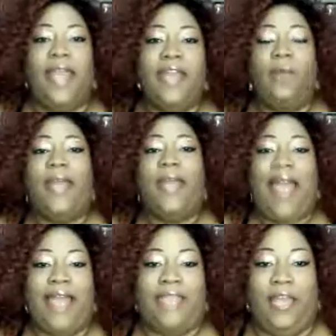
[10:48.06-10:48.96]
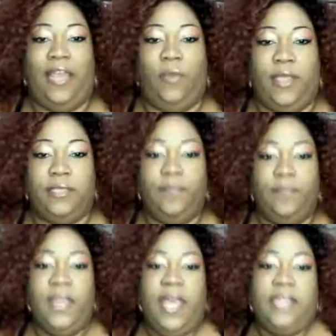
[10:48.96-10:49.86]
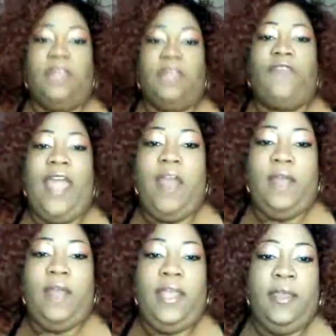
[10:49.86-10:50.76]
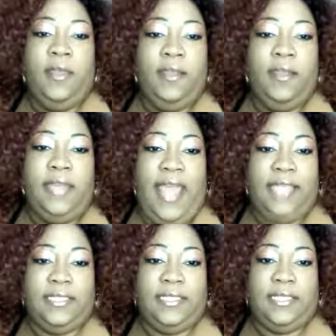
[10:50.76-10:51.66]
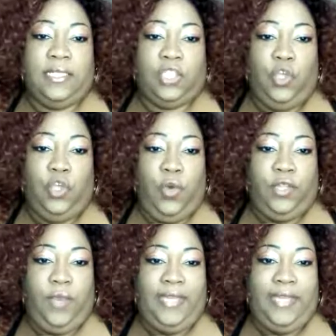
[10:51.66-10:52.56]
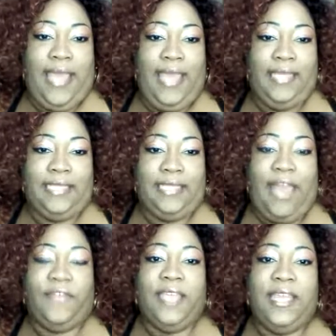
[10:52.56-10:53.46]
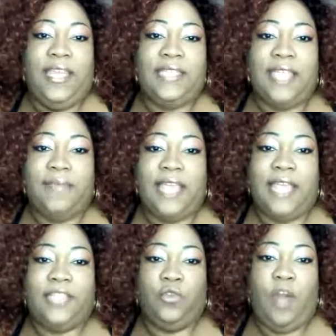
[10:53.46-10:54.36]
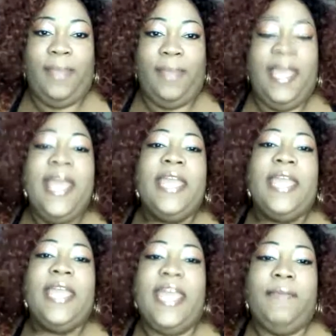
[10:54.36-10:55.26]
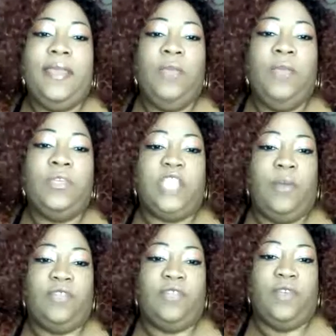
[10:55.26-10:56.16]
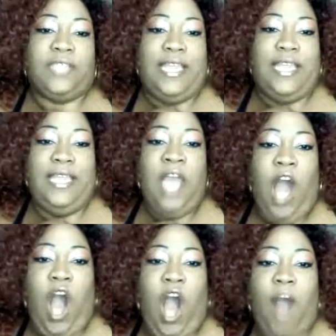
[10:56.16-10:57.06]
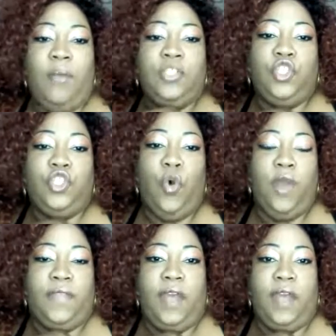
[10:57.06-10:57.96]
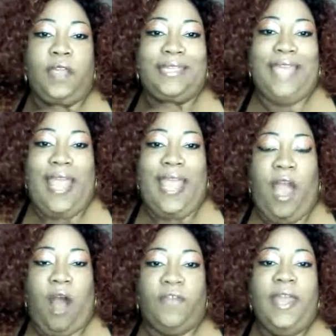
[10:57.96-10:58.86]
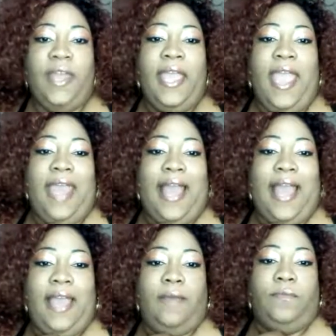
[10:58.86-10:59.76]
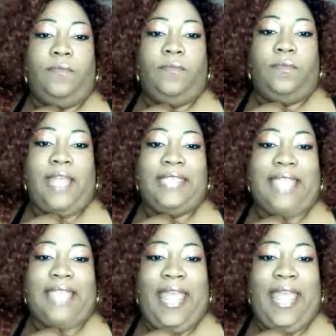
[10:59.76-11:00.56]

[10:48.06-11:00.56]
anyway, I digress. The very next two or three days after getting his name tattooed on me, he hit me with so much force that he almost tore the K off. And thanks to